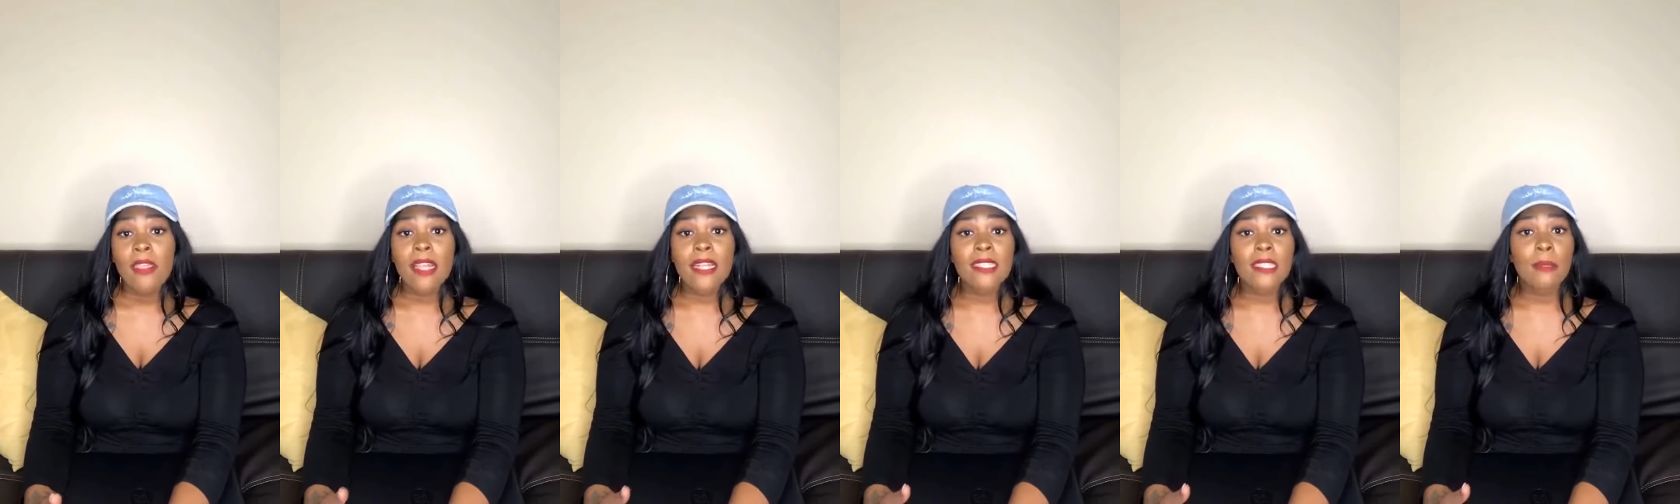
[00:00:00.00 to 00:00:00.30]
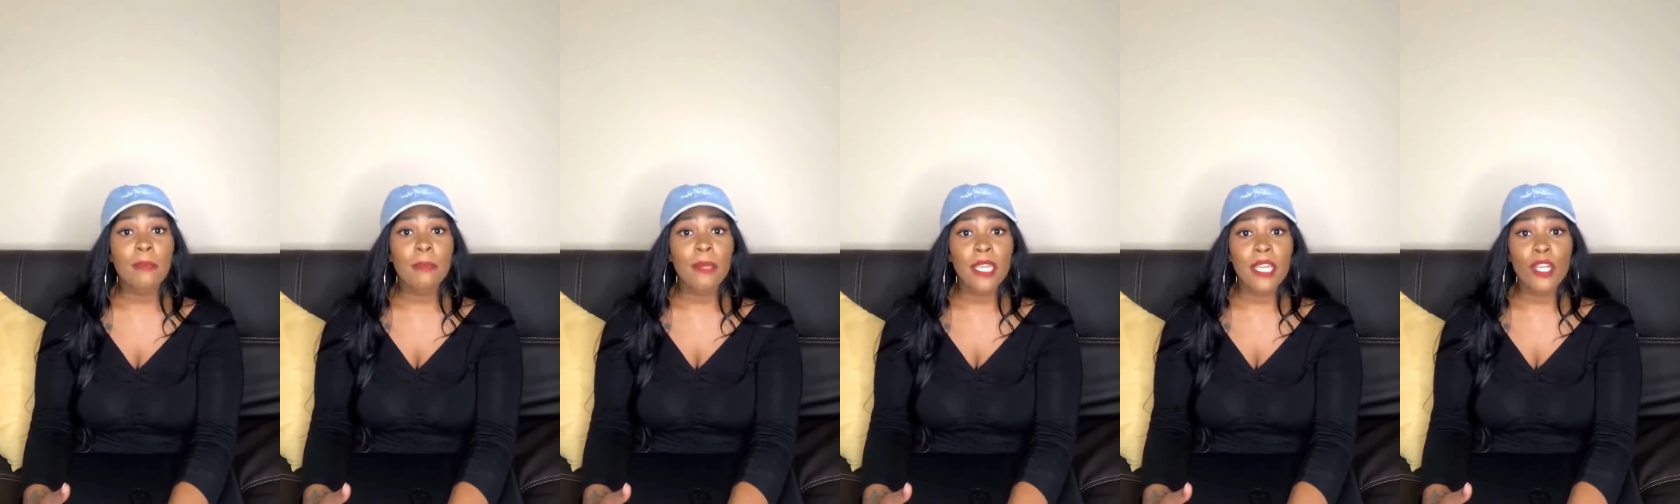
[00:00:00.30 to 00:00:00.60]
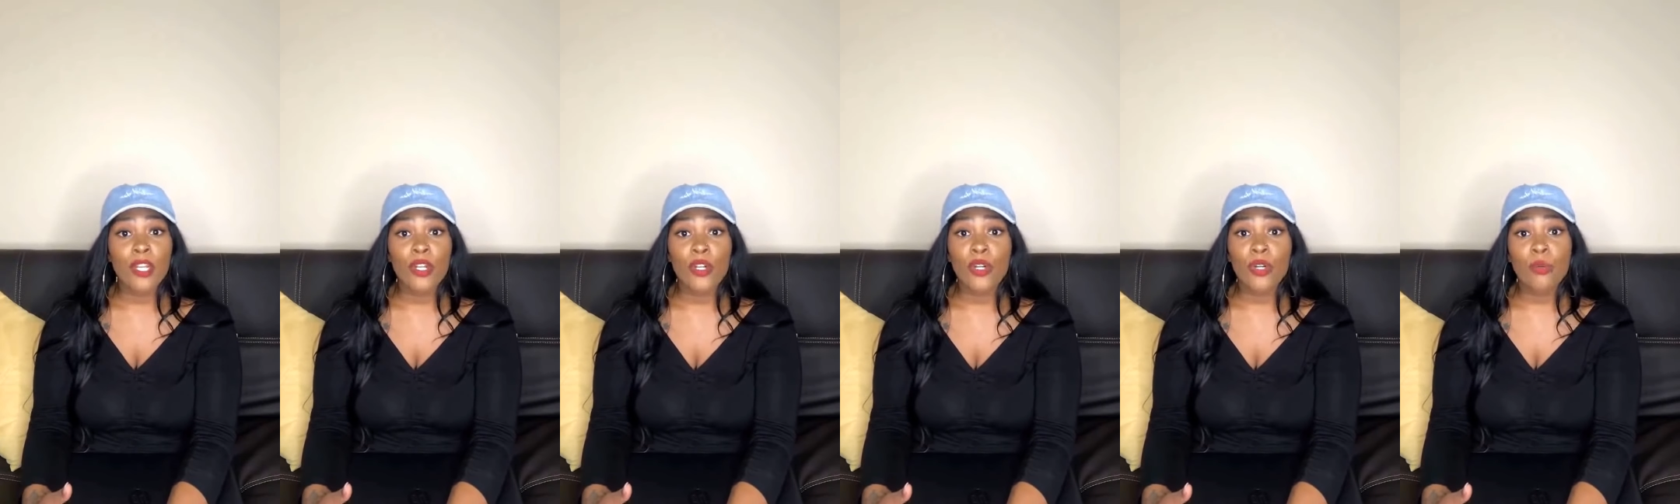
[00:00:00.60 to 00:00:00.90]
That's a
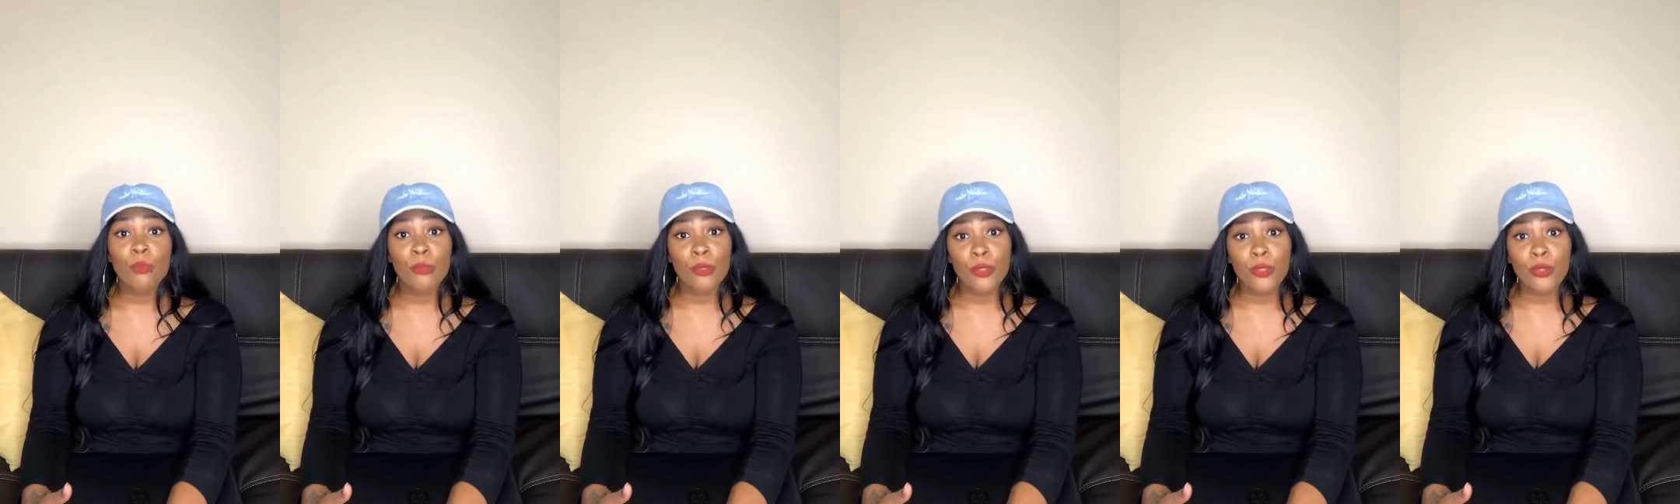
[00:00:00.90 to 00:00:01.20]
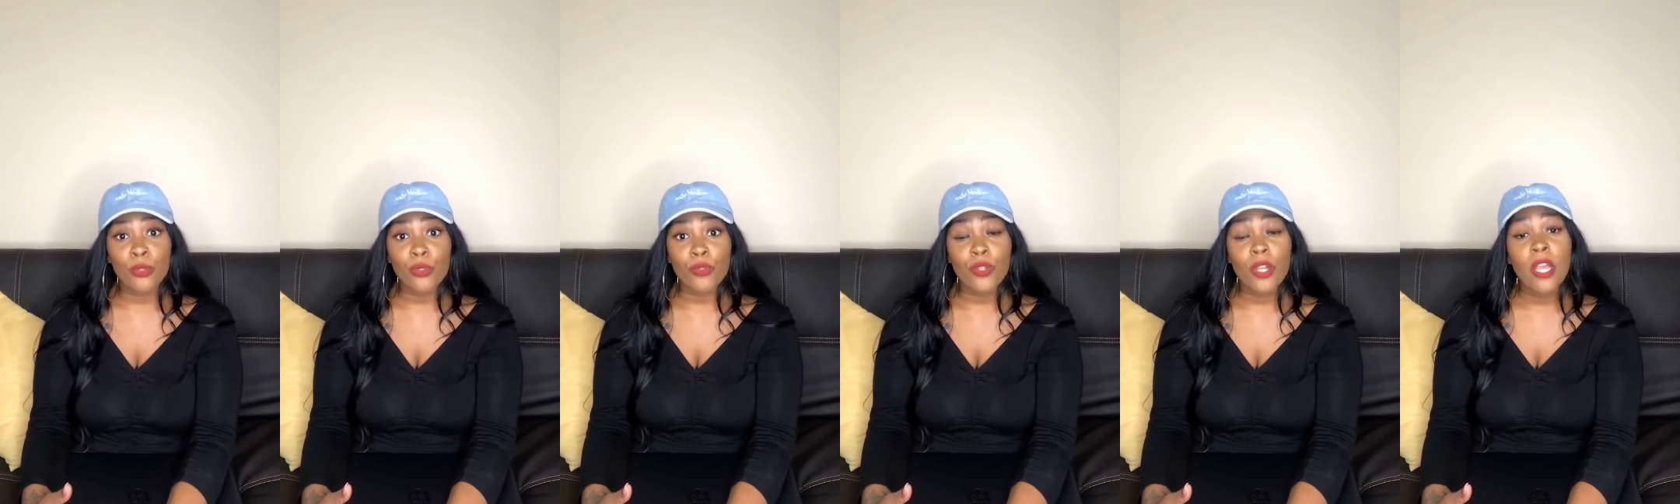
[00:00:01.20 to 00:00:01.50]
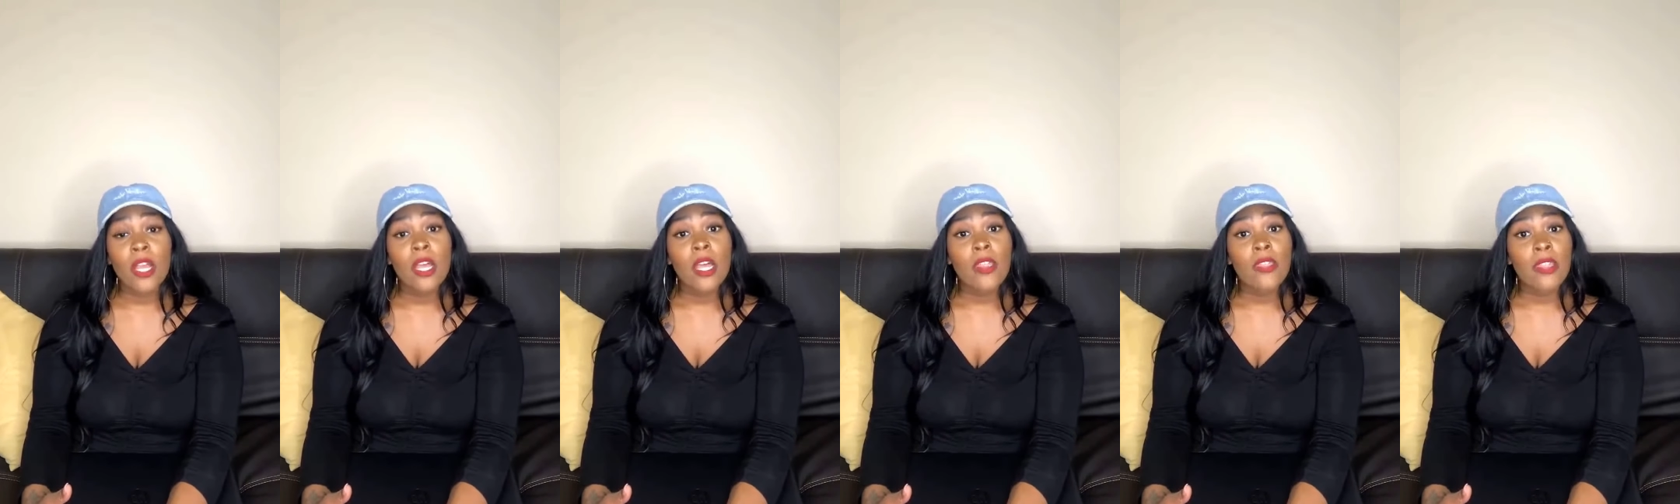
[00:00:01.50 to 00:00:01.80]
big girl move.
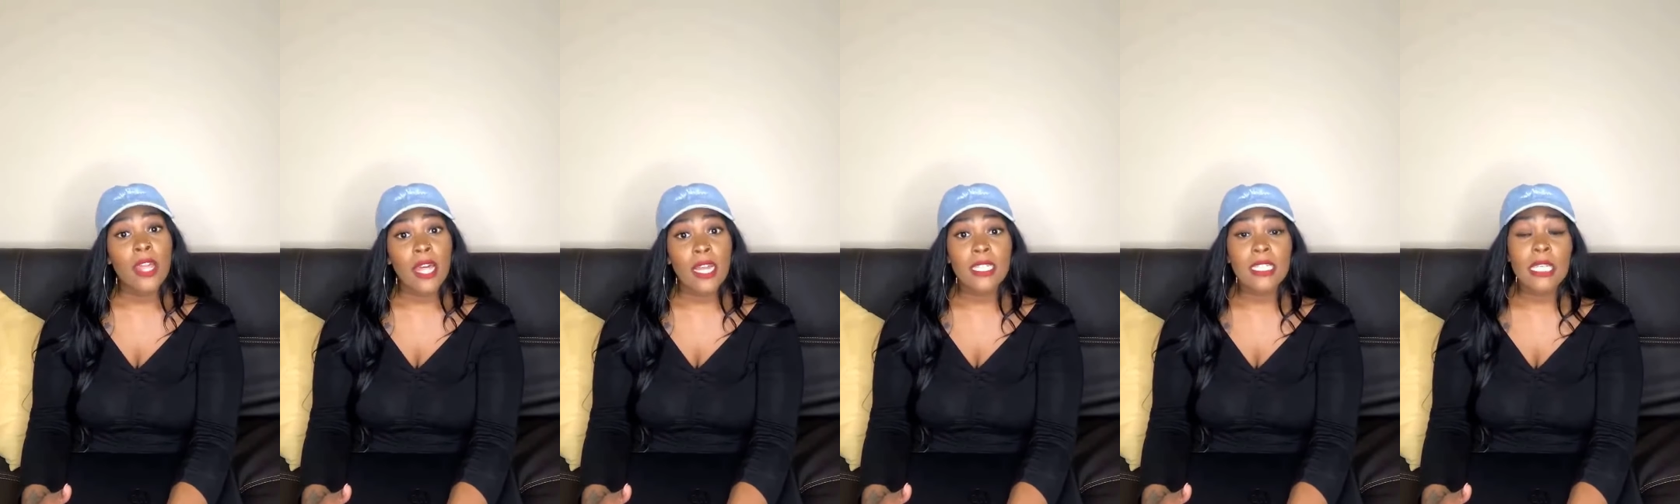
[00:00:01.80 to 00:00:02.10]
That